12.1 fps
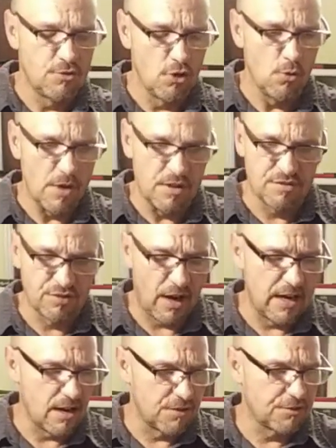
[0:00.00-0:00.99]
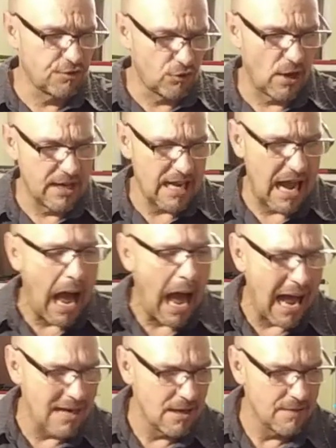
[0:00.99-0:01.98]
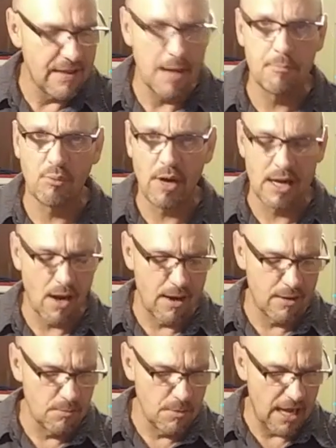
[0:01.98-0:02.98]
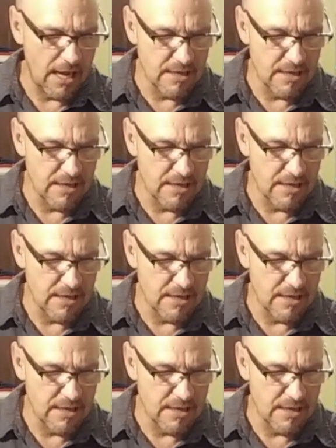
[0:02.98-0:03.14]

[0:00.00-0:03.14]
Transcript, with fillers: to incite a strike on that prey item,